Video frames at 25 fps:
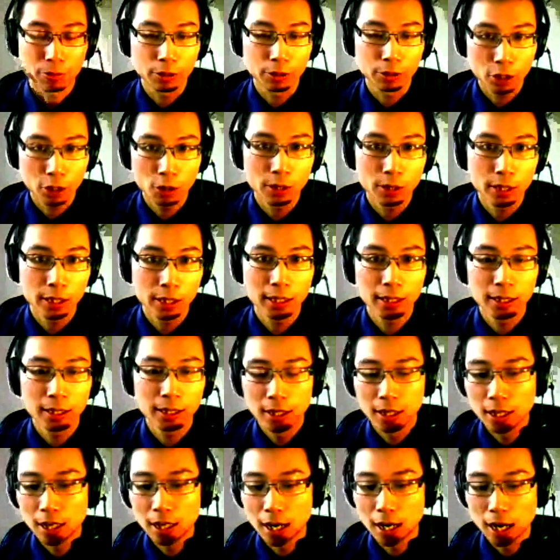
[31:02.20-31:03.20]
Coda,
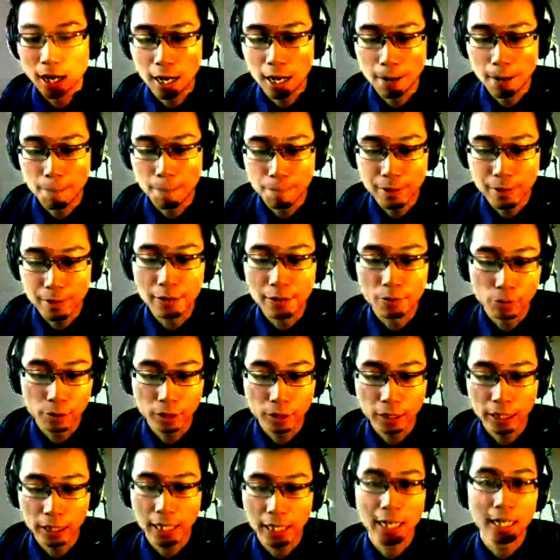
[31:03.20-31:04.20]
um, they've
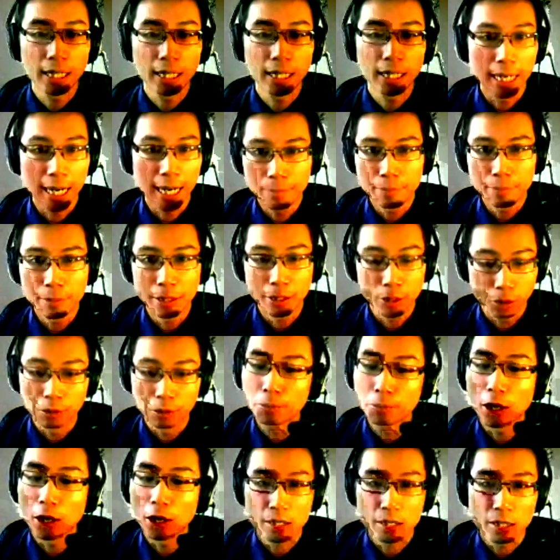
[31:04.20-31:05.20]
really kind of guided me through the
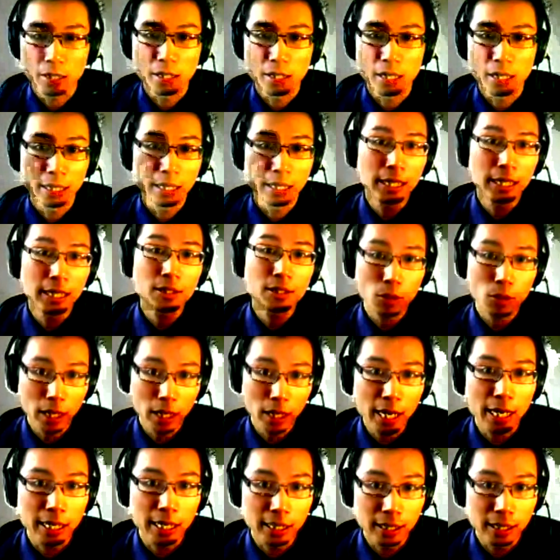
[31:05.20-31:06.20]
process, saying it's
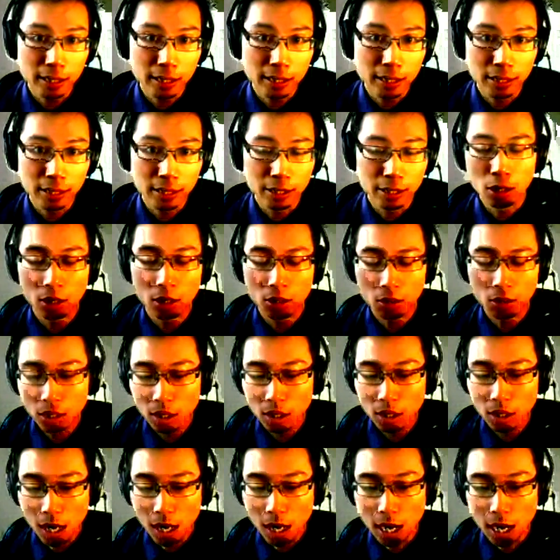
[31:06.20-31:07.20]
okay. You know,
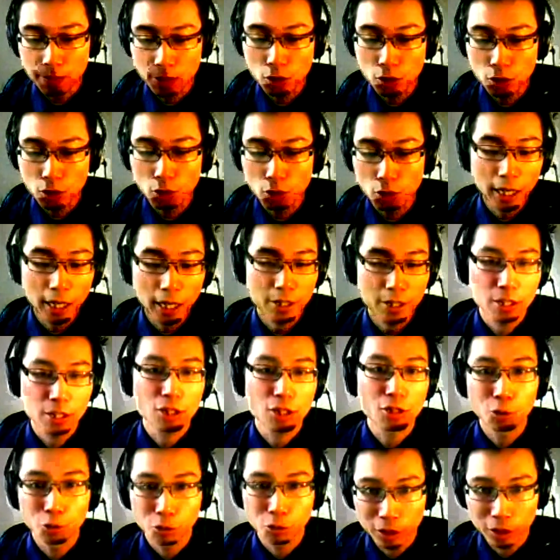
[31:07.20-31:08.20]
um, so I'm kind of
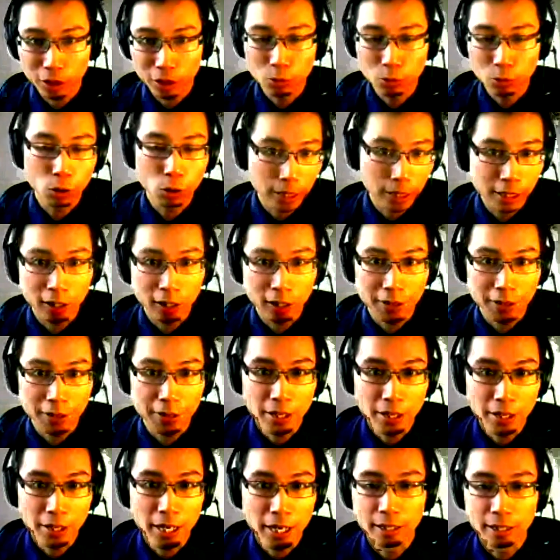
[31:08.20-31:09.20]
slowly working on
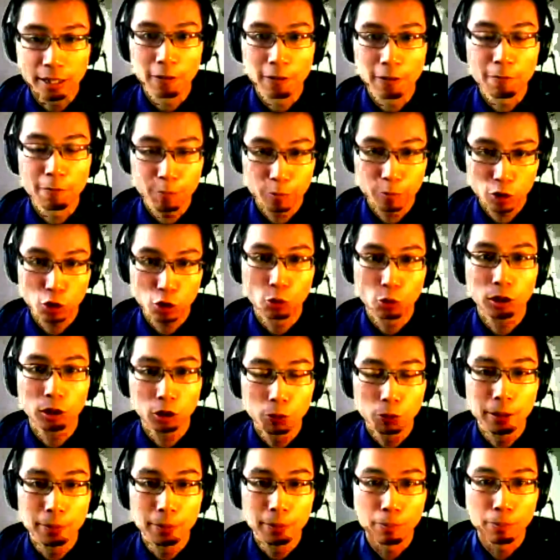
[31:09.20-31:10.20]
that of, of showing a little
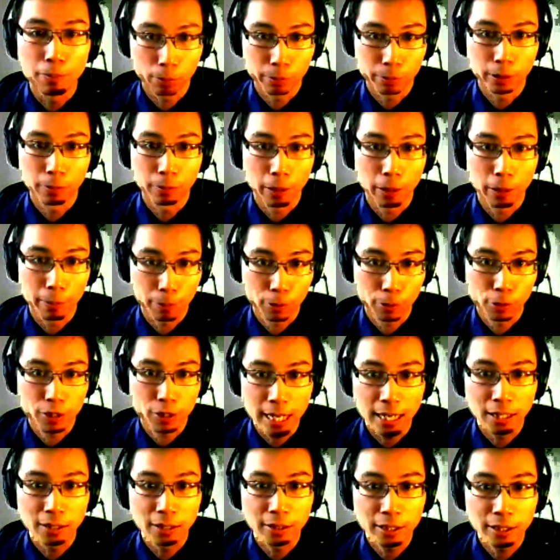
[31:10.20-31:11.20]
bit more about my
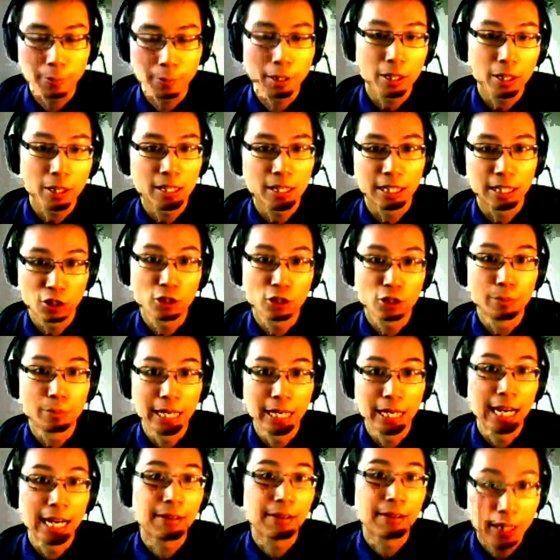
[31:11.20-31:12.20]
personality. I'm not saying it should be
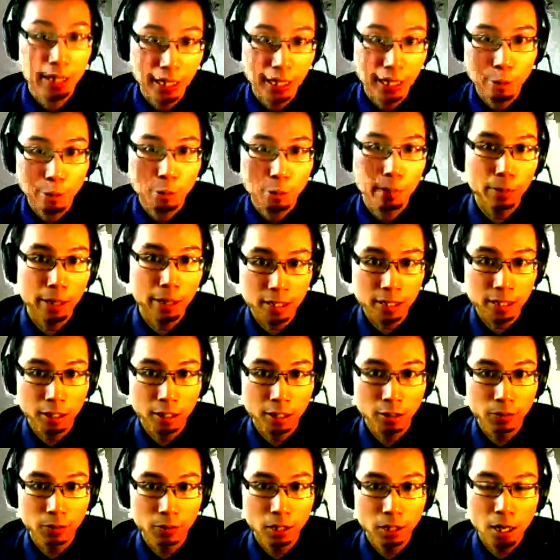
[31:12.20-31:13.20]
everything about
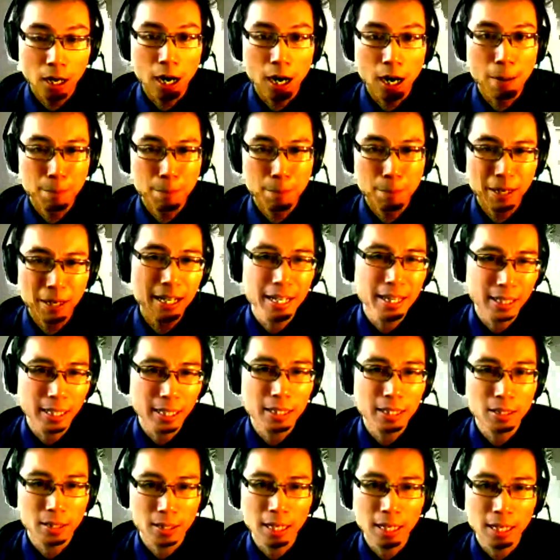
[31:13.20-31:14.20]
myself, um, but I think
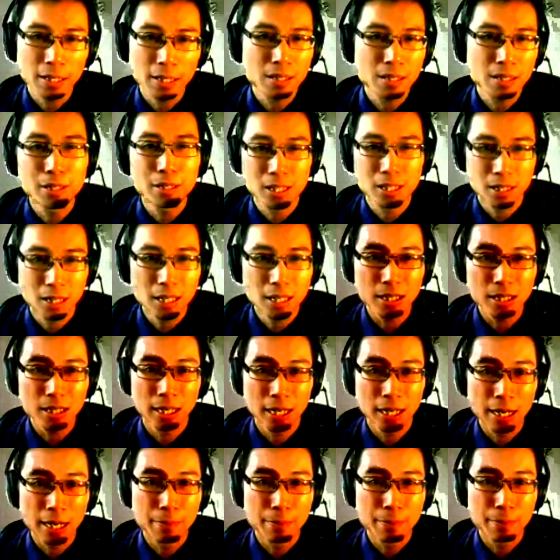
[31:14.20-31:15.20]
that's that's a mistake I,
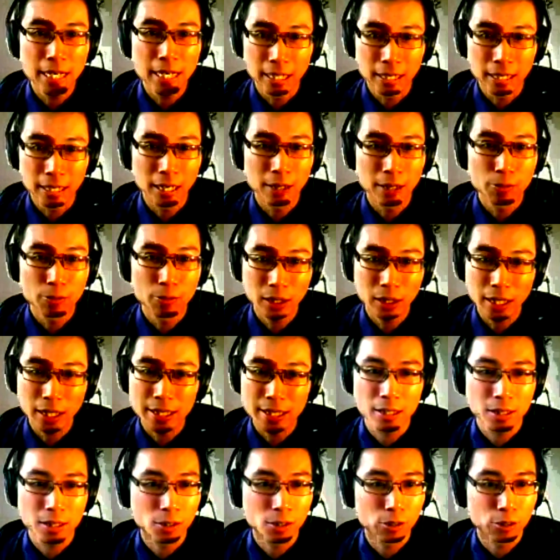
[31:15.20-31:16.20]
I made. I, I realized
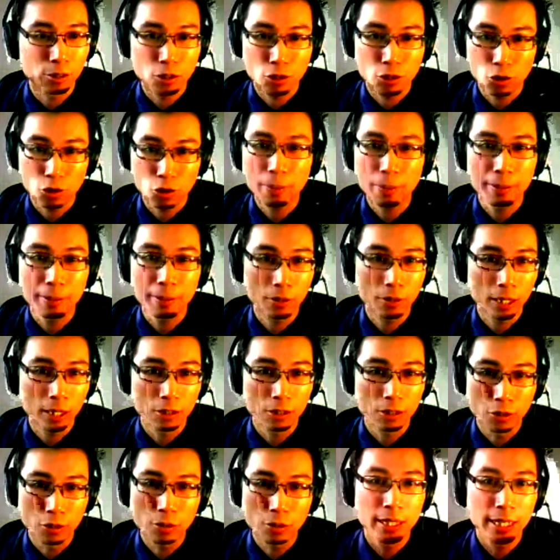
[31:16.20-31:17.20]
that there are so many people that
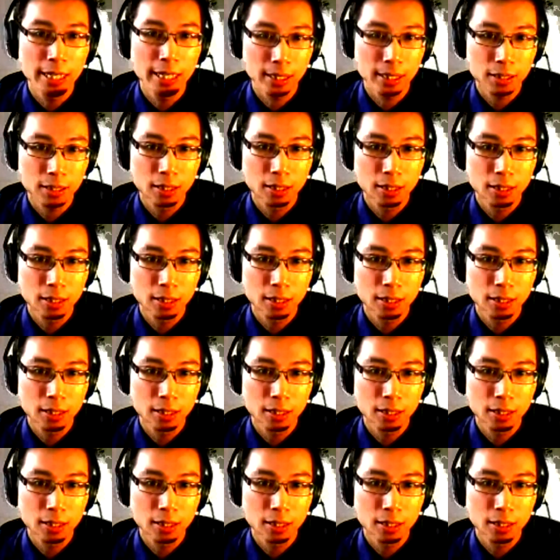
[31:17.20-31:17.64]
do connect